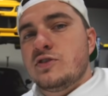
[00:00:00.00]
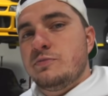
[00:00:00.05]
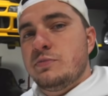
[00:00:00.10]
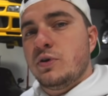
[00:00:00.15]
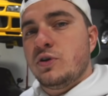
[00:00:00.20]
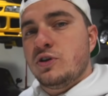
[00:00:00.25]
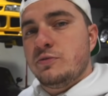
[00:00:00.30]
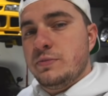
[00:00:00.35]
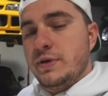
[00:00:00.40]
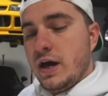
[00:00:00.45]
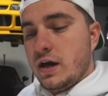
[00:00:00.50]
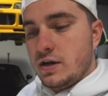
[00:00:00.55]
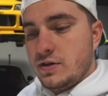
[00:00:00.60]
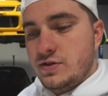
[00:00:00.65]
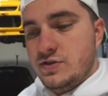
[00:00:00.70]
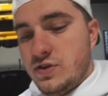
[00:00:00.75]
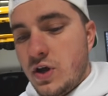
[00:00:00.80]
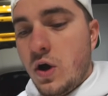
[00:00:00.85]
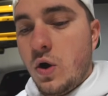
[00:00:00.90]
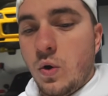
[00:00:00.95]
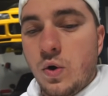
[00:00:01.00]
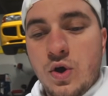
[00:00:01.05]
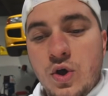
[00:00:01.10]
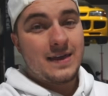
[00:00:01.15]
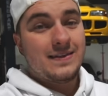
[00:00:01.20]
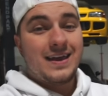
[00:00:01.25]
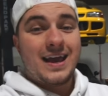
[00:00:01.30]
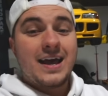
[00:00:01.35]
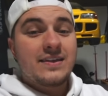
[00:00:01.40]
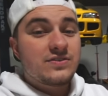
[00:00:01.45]
to build a Miata. So,
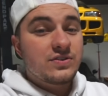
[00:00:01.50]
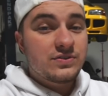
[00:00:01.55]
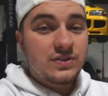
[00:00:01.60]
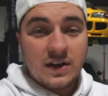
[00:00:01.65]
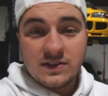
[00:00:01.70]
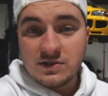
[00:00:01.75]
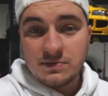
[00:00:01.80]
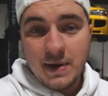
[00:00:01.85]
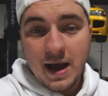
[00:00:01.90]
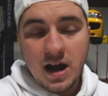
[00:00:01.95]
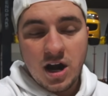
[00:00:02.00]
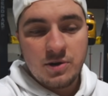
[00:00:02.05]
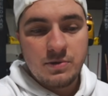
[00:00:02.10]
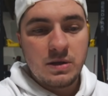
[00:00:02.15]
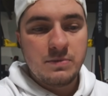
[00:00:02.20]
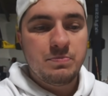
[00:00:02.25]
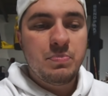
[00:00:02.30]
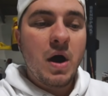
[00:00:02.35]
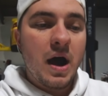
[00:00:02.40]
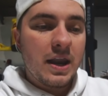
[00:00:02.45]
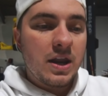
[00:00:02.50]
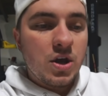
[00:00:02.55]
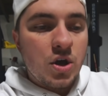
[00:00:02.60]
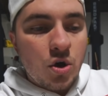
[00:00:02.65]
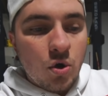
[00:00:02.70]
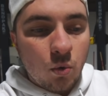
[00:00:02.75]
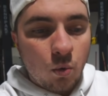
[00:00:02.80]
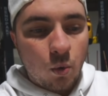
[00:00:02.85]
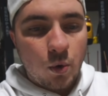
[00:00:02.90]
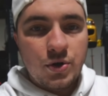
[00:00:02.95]
and the answer doesn't matter to me, but
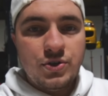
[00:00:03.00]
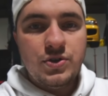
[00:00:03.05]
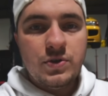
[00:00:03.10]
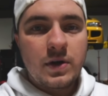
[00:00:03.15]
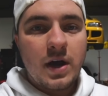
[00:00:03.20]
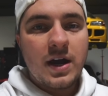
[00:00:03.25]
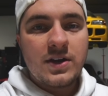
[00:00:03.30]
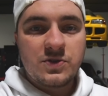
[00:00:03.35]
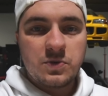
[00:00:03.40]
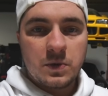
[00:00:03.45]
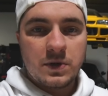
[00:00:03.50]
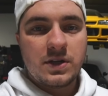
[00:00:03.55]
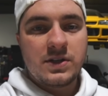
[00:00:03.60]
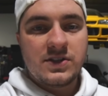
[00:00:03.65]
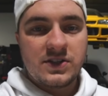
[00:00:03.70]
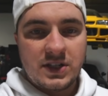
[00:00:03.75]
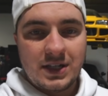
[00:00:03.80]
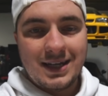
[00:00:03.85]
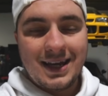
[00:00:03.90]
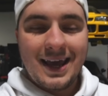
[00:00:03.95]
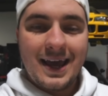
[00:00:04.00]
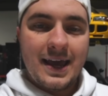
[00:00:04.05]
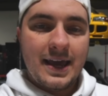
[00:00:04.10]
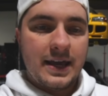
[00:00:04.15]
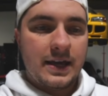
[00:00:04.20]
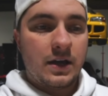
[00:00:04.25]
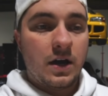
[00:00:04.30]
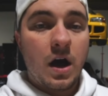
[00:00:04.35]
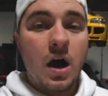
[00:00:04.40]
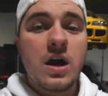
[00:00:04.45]
would you guys want to see
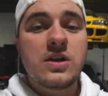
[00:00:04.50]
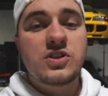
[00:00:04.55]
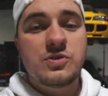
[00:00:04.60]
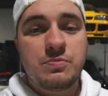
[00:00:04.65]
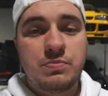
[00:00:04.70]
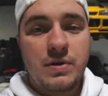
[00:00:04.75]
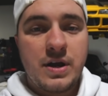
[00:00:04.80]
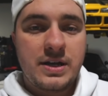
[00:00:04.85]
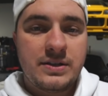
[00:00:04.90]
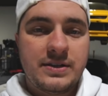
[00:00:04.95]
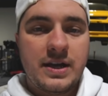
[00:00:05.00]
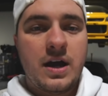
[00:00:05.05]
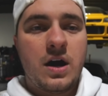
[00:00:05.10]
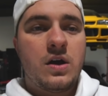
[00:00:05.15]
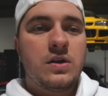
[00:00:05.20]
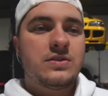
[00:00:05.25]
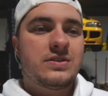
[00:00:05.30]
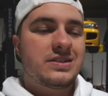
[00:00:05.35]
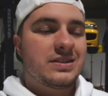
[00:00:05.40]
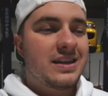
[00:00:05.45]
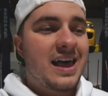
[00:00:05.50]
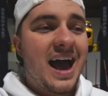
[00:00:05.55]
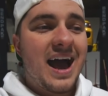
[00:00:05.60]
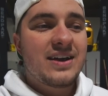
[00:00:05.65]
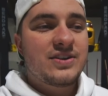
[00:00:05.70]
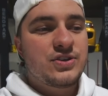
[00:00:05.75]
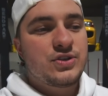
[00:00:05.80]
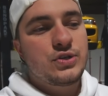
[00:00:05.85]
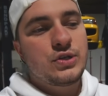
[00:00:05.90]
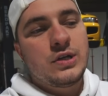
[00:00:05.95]
a cost breakdown
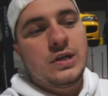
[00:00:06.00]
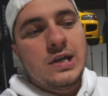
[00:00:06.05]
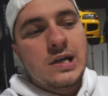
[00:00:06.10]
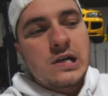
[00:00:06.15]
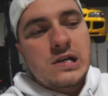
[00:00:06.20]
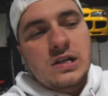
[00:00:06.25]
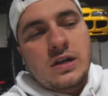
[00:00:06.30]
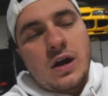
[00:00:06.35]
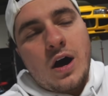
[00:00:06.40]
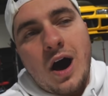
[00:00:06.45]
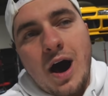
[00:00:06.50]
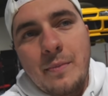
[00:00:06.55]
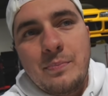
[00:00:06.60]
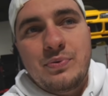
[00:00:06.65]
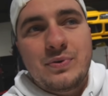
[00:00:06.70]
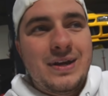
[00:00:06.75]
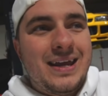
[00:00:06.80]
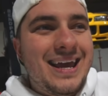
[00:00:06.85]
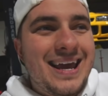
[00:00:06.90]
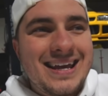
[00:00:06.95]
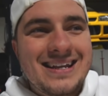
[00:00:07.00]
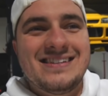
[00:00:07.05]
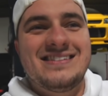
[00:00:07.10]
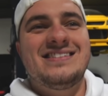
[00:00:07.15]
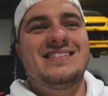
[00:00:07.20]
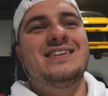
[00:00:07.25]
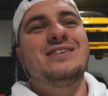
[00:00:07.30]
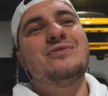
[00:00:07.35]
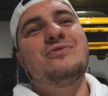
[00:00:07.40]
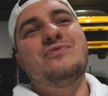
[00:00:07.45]
slash
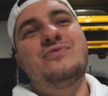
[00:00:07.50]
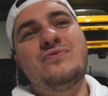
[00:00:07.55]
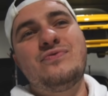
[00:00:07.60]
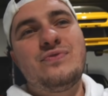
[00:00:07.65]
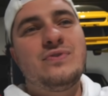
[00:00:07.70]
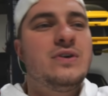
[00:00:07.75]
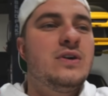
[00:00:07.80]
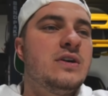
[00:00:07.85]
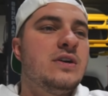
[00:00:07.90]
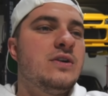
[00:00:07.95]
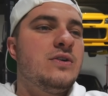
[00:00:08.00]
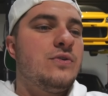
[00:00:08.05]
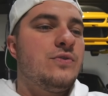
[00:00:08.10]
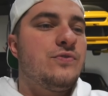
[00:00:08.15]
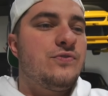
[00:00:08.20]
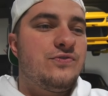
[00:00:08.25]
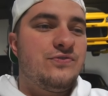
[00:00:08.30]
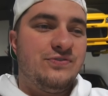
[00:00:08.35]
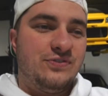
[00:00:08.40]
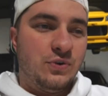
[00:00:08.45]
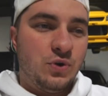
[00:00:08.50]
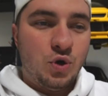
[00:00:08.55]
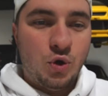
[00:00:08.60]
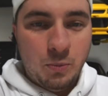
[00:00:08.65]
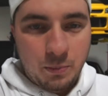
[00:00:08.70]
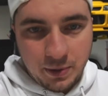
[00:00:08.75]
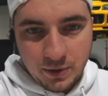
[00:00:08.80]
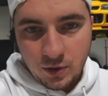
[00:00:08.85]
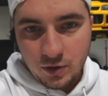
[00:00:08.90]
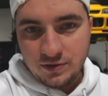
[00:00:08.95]
comprehensive
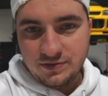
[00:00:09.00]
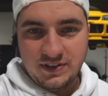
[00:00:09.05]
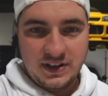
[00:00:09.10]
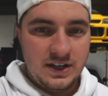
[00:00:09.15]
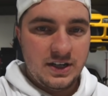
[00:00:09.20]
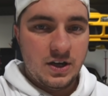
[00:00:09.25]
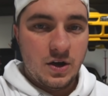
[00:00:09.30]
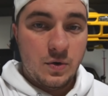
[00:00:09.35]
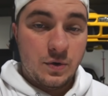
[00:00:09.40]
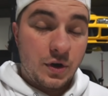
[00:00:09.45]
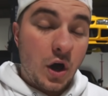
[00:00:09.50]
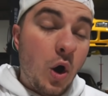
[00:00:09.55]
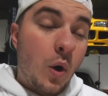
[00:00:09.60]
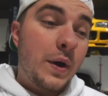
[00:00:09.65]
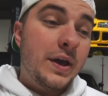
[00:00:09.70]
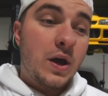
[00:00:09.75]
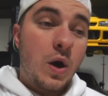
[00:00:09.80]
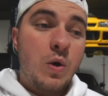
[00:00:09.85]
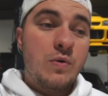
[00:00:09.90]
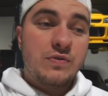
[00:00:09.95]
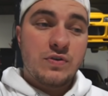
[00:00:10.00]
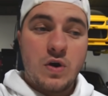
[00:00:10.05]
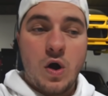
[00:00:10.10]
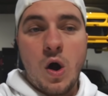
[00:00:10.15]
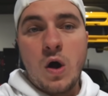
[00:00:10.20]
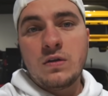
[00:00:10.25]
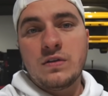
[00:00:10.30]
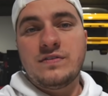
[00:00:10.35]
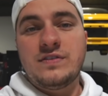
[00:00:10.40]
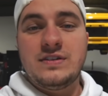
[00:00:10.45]
full build video going over
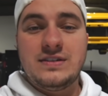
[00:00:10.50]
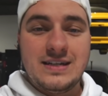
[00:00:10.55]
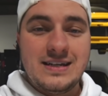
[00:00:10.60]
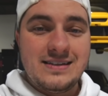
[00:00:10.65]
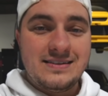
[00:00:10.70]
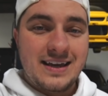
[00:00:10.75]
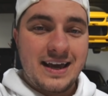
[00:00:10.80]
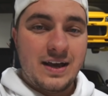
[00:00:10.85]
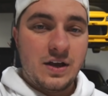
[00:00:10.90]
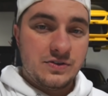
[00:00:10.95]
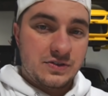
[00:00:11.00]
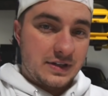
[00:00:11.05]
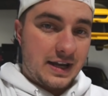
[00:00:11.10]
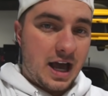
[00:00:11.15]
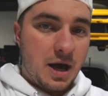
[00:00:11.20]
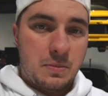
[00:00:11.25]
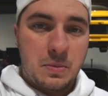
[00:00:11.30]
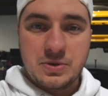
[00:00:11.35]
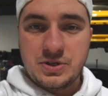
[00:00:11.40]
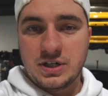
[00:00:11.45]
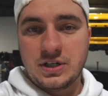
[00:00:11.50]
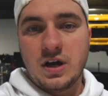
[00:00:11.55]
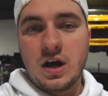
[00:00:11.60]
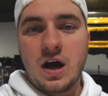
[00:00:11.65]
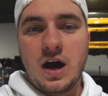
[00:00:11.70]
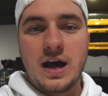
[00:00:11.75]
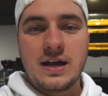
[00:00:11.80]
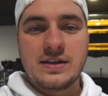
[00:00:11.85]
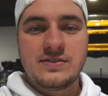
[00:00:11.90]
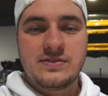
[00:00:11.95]
all of the details on how much it
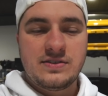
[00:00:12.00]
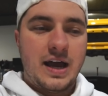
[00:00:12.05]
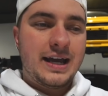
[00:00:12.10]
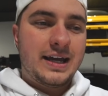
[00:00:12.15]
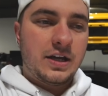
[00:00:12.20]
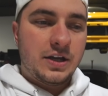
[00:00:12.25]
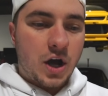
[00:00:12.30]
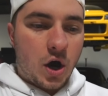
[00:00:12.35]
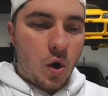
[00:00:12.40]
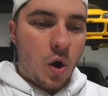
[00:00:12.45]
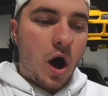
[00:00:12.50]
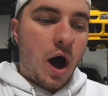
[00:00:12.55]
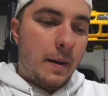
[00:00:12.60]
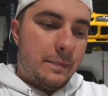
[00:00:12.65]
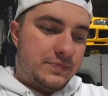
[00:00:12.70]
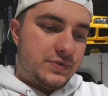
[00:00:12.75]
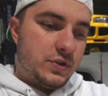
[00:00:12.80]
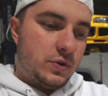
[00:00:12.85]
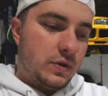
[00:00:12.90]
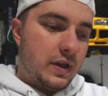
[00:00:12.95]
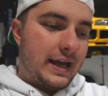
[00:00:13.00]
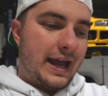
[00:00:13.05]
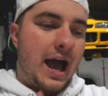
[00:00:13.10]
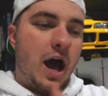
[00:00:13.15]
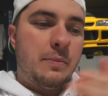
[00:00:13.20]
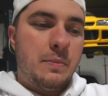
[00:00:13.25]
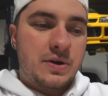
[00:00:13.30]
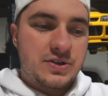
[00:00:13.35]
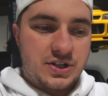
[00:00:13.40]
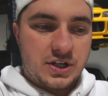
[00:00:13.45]
costs? I could go up to like
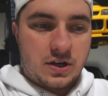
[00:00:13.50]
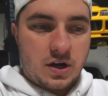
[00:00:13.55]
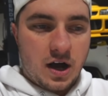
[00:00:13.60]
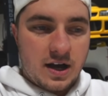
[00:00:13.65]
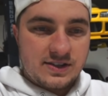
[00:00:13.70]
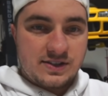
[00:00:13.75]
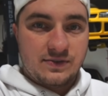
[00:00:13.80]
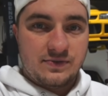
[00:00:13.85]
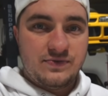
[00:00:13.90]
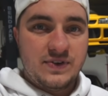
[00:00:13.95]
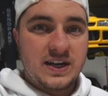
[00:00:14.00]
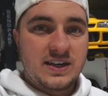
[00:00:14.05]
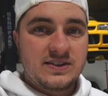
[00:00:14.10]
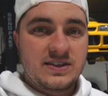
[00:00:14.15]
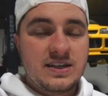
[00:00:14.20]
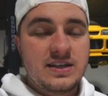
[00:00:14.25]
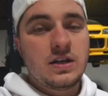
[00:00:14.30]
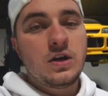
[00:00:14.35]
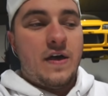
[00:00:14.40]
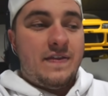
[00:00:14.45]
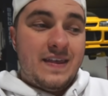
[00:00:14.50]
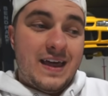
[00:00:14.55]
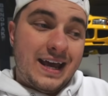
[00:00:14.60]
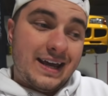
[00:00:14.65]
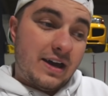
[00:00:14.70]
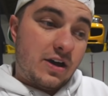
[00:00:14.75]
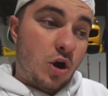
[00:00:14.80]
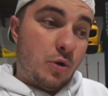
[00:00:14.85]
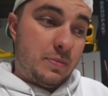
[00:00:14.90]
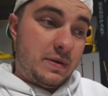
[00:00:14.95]
how much it costs to fix it, and then I
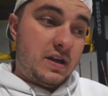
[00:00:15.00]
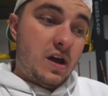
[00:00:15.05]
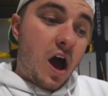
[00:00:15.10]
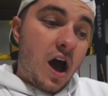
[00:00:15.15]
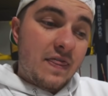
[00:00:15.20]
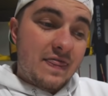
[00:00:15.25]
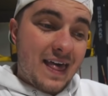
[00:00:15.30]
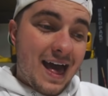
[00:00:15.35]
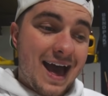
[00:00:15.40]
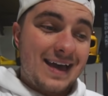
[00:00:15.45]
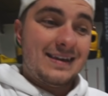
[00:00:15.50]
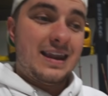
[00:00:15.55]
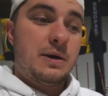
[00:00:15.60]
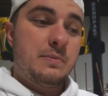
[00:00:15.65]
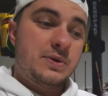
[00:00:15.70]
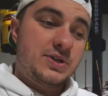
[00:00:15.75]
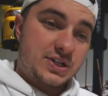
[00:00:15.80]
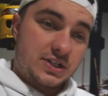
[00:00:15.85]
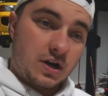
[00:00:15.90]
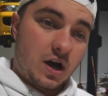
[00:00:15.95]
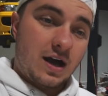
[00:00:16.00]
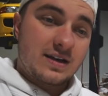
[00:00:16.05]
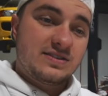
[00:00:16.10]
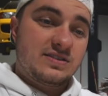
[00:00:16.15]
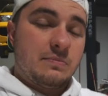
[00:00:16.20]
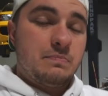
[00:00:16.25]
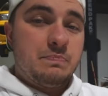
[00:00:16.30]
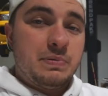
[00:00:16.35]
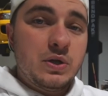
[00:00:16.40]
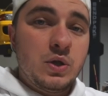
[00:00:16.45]
could go beyond that and how much it costs
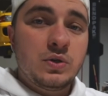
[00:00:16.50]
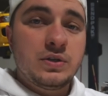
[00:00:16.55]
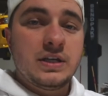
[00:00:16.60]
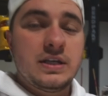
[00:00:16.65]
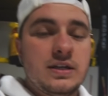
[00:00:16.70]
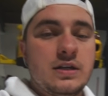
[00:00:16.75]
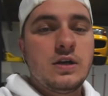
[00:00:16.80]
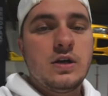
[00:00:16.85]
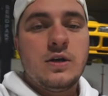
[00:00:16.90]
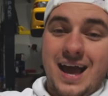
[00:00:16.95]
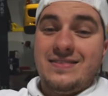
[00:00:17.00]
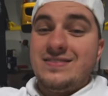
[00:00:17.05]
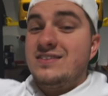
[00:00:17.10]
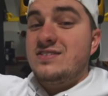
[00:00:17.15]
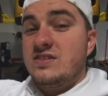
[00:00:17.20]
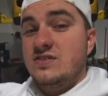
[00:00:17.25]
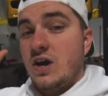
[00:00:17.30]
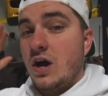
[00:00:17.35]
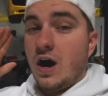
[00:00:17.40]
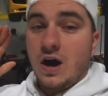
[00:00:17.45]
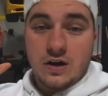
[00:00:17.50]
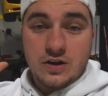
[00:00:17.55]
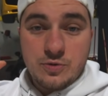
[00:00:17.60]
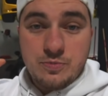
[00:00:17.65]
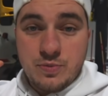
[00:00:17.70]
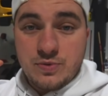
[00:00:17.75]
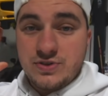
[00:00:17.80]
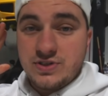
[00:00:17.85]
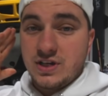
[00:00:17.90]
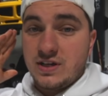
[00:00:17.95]
to build it. And this is
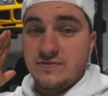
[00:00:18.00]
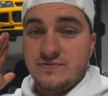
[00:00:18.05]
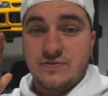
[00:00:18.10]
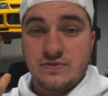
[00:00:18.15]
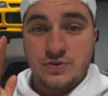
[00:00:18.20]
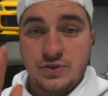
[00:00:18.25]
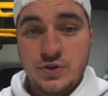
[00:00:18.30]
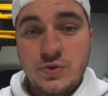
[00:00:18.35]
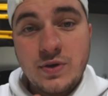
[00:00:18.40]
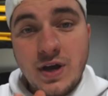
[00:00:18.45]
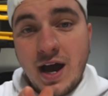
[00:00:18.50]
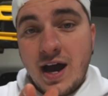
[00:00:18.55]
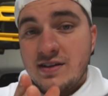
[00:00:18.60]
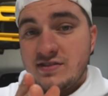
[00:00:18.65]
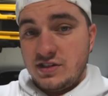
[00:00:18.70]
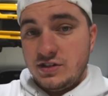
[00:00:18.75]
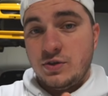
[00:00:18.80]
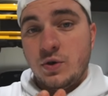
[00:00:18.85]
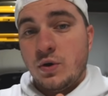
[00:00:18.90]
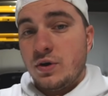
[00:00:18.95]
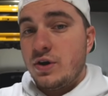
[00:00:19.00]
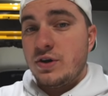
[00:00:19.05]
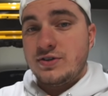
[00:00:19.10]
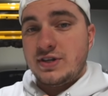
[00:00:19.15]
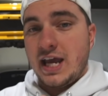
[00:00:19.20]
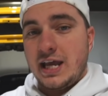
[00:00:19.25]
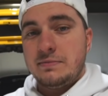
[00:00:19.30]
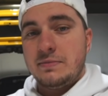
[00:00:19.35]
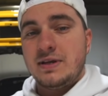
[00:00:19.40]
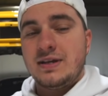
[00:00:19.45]
100% for you guys and your
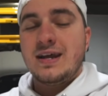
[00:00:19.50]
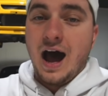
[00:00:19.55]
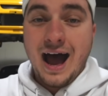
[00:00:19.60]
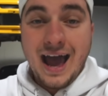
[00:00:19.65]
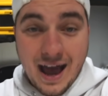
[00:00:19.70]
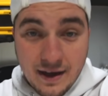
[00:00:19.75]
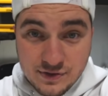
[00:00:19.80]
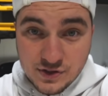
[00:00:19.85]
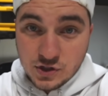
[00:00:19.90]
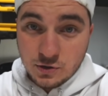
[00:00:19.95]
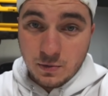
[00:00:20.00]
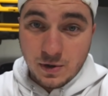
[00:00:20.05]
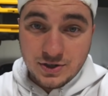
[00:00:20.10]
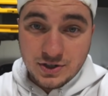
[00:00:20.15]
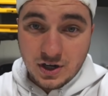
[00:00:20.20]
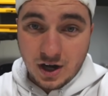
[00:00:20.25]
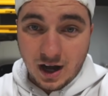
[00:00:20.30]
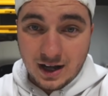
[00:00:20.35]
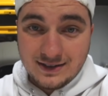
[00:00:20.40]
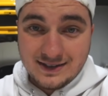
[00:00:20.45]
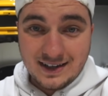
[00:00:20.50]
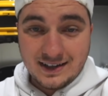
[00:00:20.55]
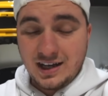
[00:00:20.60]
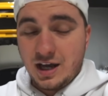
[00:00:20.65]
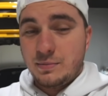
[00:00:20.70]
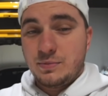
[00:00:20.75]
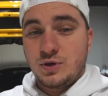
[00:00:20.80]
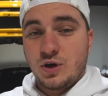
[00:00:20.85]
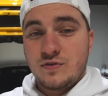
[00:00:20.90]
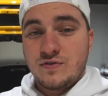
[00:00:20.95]
entertainment. I have so much content
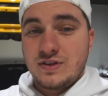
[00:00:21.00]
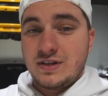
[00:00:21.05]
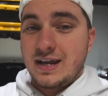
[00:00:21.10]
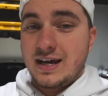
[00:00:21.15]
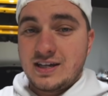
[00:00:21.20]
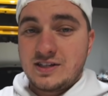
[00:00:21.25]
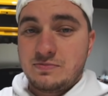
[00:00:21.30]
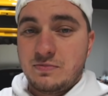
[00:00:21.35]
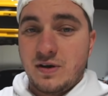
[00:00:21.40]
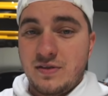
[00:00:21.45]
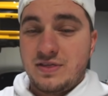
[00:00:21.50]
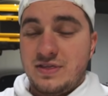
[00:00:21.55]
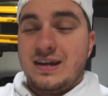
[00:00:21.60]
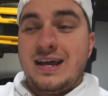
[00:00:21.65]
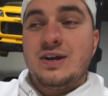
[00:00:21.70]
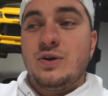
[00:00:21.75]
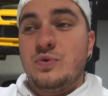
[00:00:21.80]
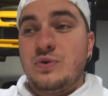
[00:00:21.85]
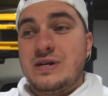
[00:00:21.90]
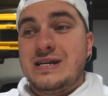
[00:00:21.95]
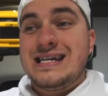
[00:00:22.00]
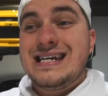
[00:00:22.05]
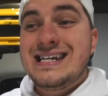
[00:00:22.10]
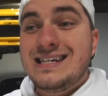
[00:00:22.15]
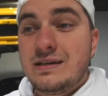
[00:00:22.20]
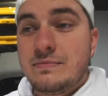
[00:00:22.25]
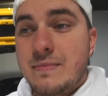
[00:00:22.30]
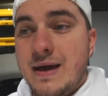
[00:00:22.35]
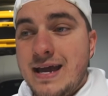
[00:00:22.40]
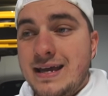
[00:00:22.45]
coming over the next month that I don't
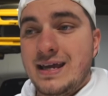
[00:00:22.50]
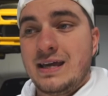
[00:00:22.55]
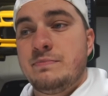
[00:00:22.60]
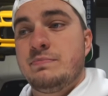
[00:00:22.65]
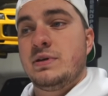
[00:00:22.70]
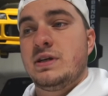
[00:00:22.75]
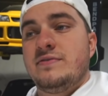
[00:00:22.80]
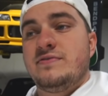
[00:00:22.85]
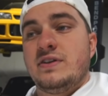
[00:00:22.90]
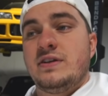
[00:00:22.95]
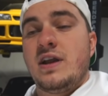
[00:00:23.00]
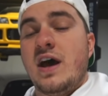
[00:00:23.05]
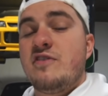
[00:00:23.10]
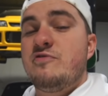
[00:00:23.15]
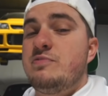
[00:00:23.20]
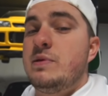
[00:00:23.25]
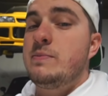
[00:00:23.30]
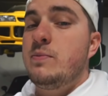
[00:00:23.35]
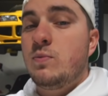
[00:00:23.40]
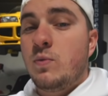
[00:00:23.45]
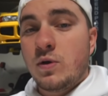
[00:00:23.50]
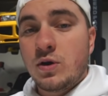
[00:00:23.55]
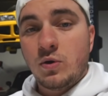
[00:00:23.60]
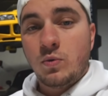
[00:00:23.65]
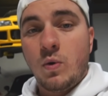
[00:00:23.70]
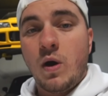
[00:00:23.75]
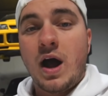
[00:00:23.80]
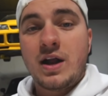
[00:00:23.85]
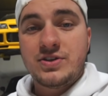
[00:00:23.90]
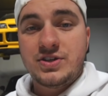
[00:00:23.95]
need to make it, but if enough people want to
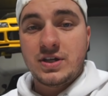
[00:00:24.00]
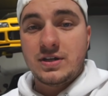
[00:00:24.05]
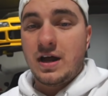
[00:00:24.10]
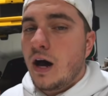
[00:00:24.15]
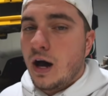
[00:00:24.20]
watch it,